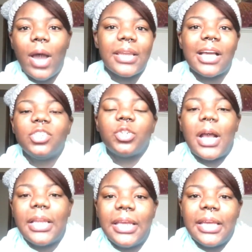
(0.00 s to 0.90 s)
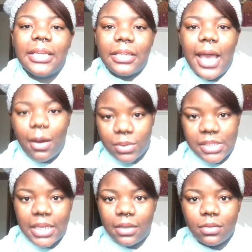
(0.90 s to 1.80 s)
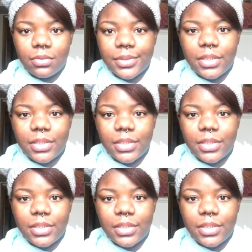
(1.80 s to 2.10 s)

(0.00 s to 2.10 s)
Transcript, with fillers: Why not try to get it ourselves?